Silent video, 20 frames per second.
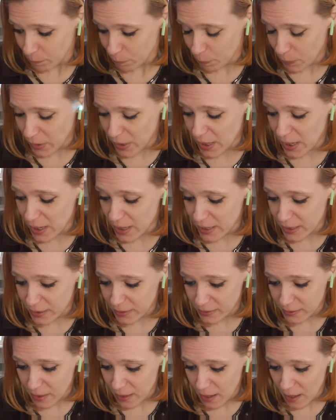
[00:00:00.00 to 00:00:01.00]

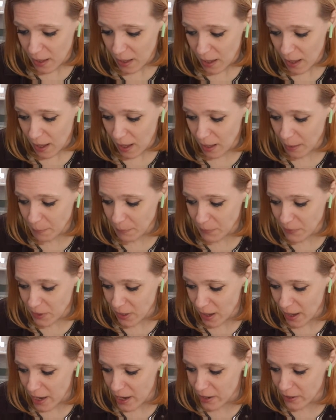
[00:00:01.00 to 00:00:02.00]
Because I'm
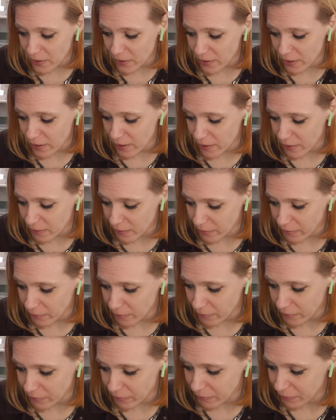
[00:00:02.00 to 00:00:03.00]
tired of,